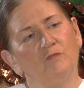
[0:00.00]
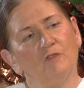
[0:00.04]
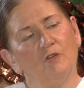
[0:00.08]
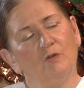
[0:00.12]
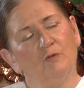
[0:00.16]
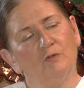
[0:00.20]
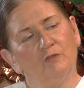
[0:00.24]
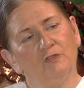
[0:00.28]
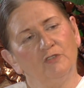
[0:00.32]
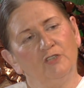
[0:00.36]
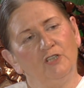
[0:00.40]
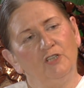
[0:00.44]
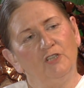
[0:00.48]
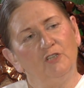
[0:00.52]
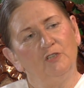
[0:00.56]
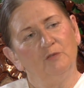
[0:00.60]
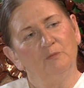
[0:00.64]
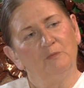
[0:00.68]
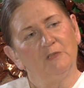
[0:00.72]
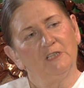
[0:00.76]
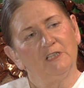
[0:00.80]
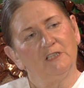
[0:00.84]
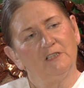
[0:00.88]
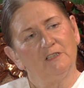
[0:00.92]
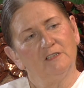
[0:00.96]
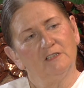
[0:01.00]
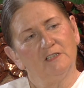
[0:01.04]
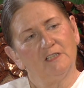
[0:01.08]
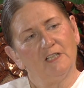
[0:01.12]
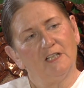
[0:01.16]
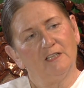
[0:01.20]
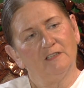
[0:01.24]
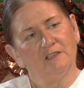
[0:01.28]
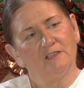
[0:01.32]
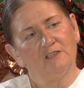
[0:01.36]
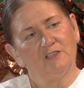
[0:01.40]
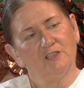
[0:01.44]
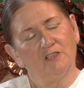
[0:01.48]
on human
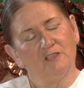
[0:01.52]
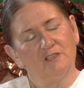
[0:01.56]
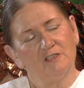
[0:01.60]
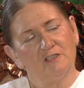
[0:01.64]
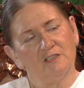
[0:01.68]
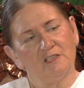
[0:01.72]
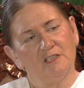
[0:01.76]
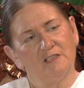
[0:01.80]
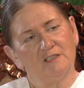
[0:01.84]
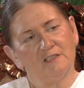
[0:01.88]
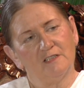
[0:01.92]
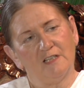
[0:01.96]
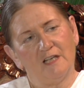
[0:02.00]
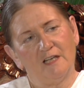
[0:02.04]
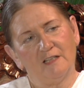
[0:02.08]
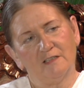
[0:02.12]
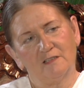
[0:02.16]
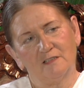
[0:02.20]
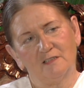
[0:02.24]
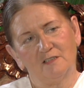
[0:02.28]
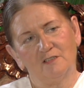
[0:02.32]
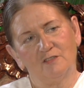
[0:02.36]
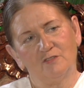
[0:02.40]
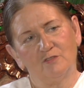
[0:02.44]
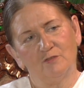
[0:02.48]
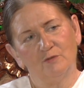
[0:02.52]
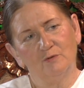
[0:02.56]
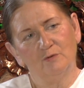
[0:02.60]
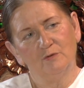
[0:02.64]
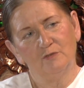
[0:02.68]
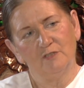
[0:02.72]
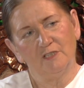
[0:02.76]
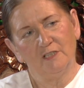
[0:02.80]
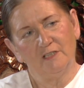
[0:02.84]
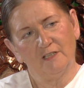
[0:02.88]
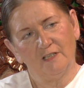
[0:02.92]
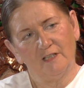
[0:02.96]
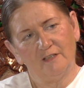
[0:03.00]
intelligence is
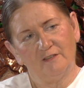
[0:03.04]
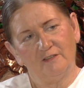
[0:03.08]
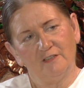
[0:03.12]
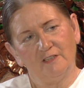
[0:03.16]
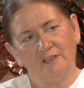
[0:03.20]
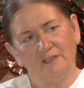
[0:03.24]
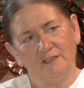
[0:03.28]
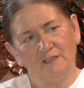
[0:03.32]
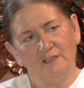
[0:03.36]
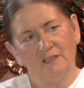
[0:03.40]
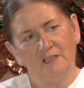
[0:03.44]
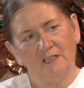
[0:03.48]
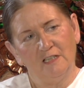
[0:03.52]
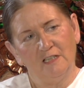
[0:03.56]
extraordinary.